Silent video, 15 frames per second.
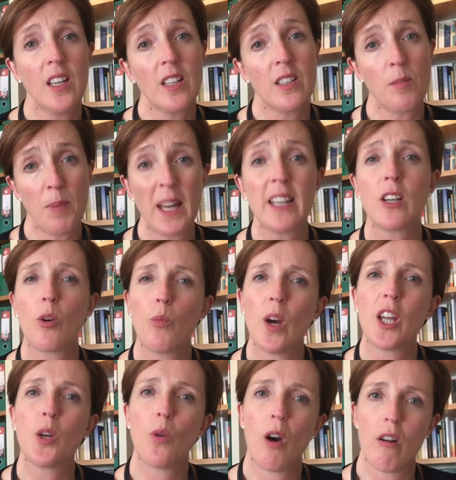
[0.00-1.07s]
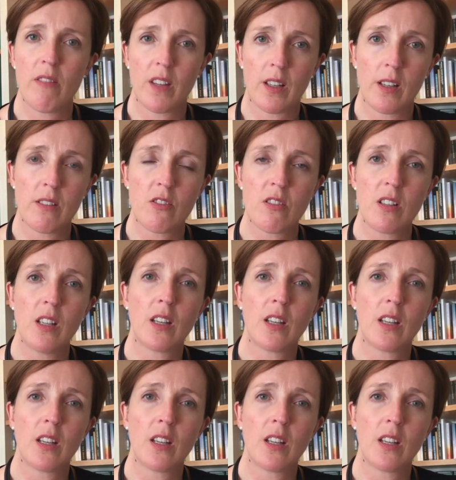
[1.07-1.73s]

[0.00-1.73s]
Depending on where you are in the country,